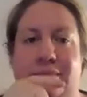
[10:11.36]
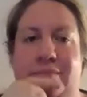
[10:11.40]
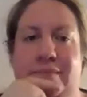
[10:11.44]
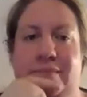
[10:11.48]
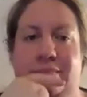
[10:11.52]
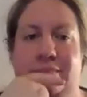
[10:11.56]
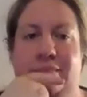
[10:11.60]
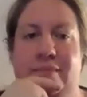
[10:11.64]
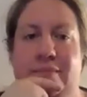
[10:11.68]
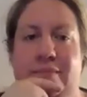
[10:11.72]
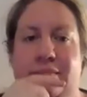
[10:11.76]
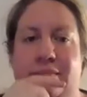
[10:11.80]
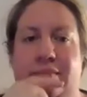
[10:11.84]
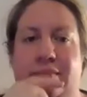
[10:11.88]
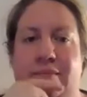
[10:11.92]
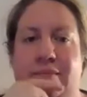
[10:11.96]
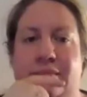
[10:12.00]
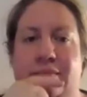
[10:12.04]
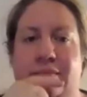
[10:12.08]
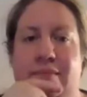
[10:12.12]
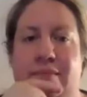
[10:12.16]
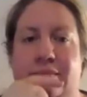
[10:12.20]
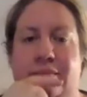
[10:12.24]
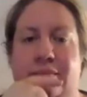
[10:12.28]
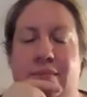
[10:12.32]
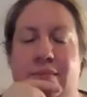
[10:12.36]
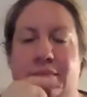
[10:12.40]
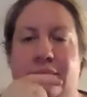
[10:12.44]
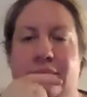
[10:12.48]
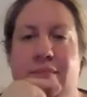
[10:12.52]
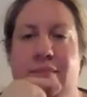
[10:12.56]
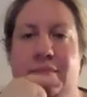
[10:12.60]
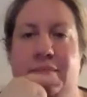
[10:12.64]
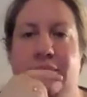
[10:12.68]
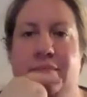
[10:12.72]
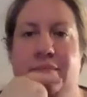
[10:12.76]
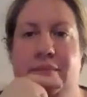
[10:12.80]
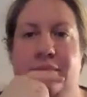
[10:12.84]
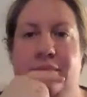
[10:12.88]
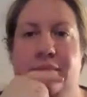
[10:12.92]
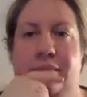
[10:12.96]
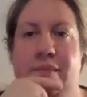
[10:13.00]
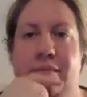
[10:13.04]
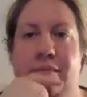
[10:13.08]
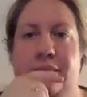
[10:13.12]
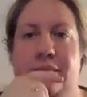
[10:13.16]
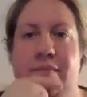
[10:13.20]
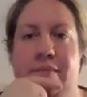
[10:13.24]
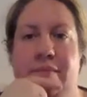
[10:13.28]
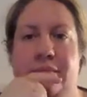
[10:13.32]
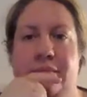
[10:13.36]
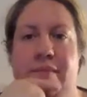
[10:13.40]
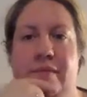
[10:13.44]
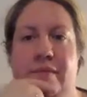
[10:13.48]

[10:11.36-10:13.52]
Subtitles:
No one is speaking in this clip.